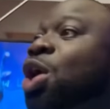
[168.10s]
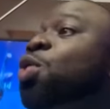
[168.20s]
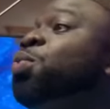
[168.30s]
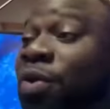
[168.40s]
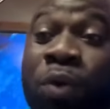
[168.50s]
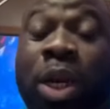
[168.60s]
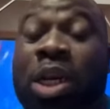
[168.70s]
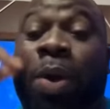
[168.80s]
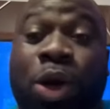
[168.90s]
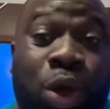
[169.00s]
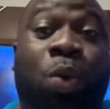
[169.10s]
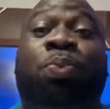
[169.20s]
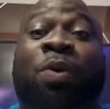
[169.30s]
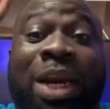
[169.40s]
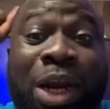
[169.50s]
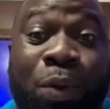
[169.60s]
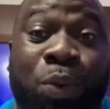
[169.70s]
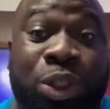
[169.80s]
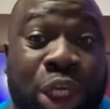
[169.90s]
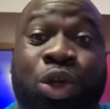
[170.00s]
Even when they were in New York, we provided them with
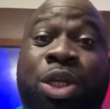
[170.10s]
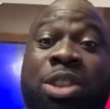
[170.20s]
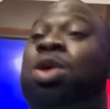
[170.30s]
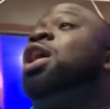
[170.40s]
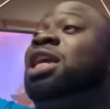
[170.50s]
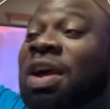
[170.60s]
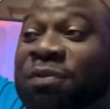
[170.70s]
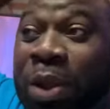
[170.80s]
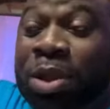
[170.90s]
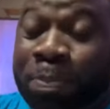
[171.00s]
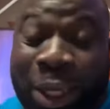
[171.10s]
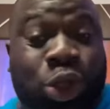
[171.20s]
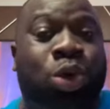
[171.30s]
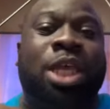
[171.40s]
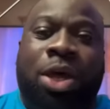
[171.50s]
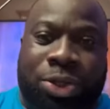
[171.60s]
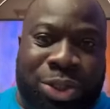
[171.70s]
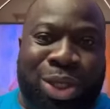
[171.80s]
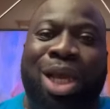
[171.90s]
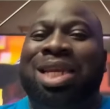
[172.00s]
security. Gave them the best hotels.
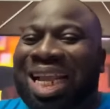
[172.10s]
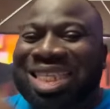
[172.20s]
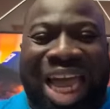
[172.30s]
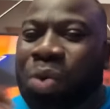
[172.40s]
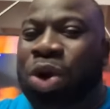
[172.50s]
That is how we